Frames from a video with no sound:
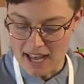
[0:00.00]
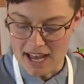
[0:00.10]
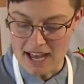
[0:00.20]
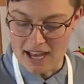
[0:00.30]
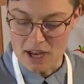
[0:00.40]

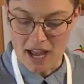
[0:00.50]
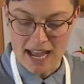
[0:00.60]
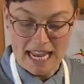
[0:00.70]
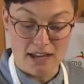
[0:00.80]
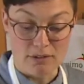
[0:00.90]
I
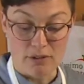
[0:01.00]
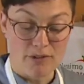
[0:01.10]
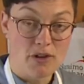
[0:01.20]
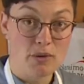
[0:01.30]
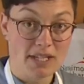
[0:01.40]
have a
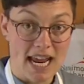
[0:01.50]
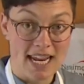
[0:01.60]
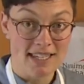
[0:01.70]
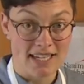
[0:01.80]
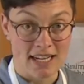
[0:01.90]
few
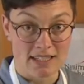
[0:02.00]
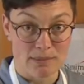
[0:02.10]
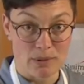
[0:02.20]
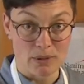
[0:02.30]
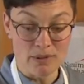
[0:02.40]
tasting
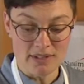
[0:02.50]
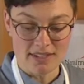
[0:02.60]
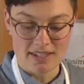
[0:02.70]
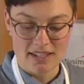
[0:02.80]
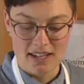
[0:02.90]

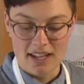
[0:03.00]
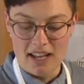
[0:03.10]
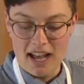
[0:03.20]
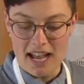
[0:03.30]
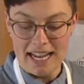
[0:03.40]
spoons.
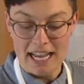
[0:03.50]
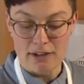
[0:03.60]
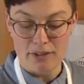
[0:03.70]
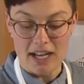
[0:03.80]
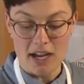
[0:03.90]
I
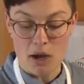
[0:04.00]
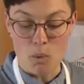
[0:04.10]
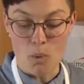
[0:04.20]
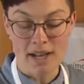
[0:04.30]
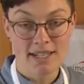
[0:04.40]
have a
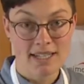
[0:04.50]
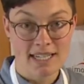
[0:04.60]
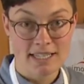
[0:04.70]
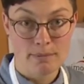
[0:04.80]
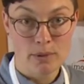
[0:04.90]
1
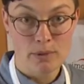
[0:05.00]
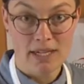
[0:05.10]
teaspoon